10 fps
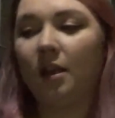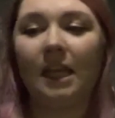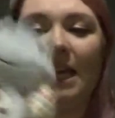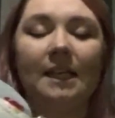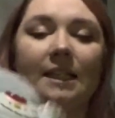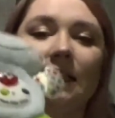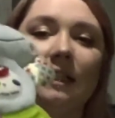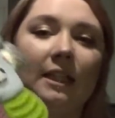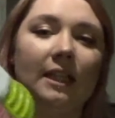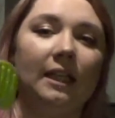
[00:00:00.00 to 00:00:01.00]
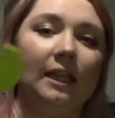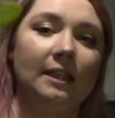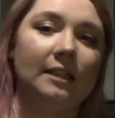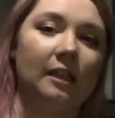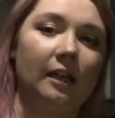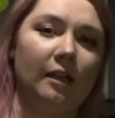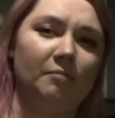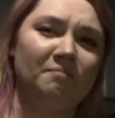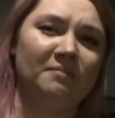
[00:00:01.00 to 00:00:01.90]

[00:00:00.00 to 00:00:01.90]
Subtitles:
This is a